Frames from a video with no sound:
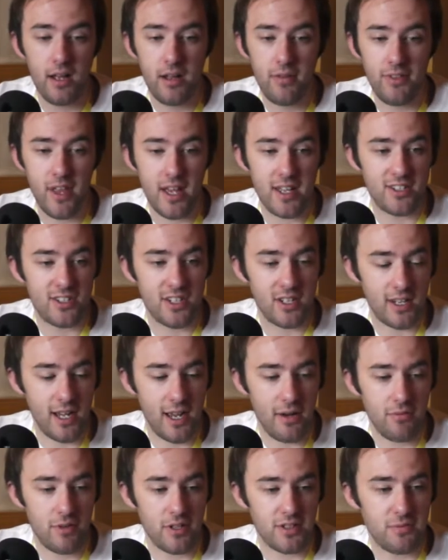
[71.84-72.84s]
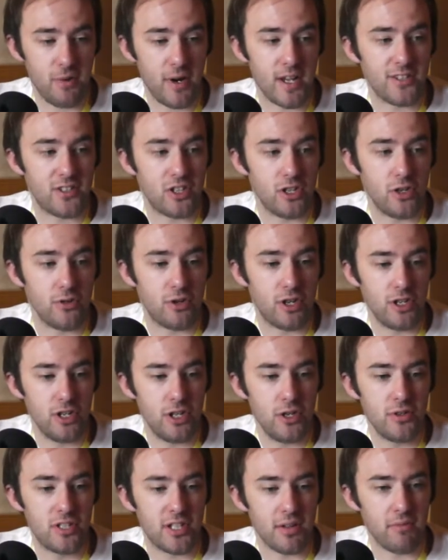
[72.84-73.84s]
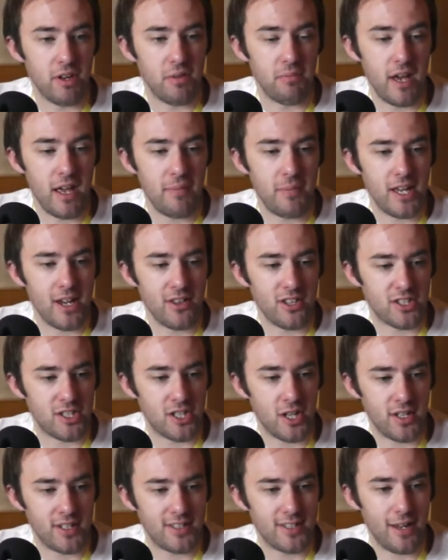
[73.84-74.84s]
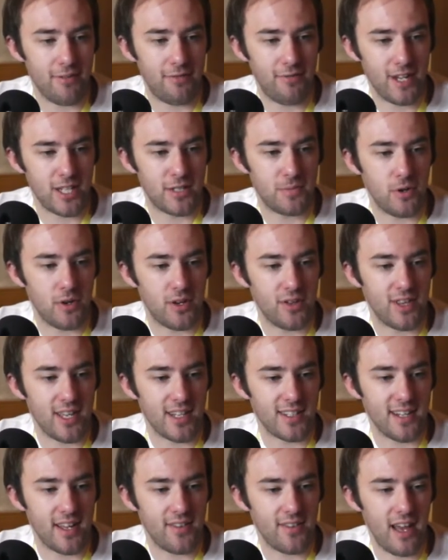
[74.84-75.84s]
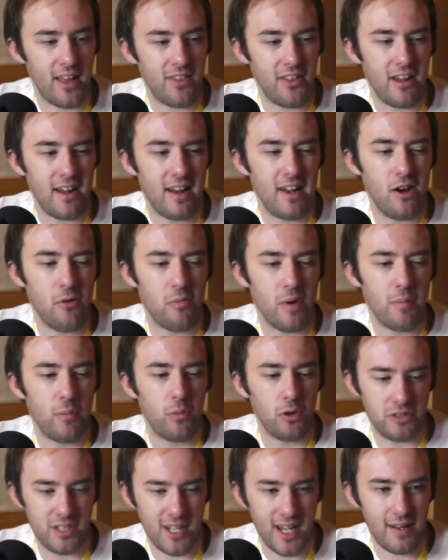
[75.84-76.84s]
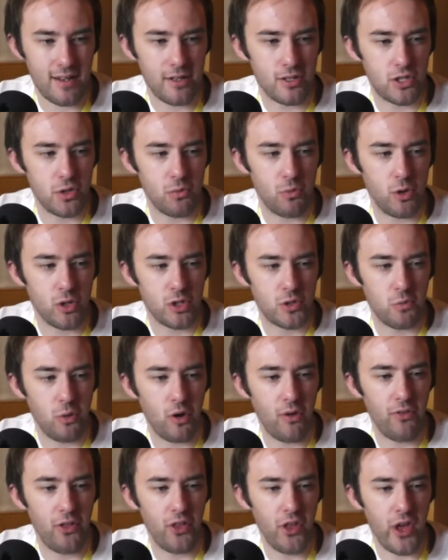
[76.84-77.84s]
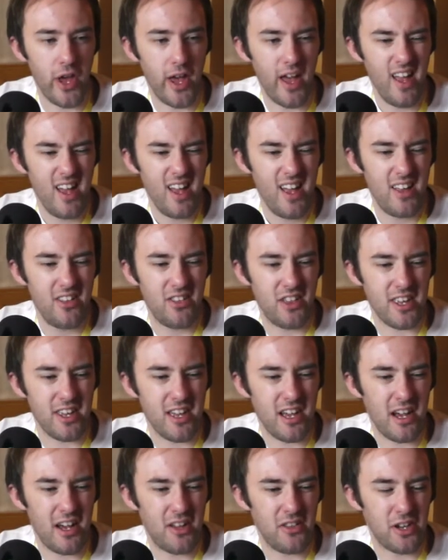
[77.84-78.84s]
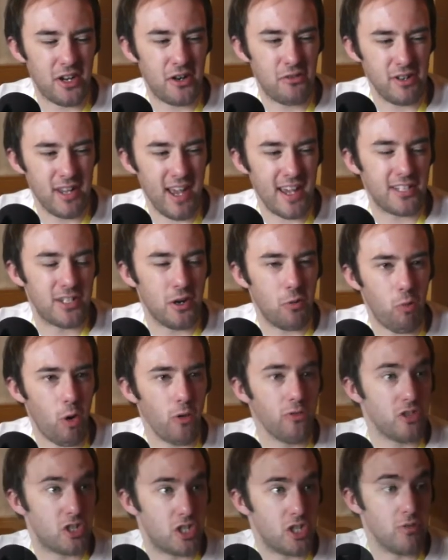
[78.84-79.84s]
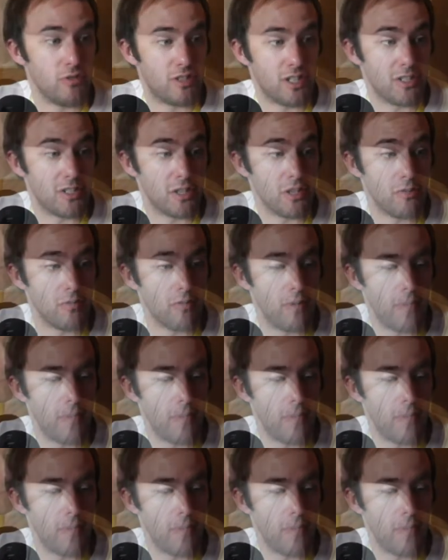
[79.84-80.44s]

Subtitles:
there's countless ways that you can use it with maybe other sites like Facebook and things like that. They're a little bit more tailored towards what the creator wants you to do.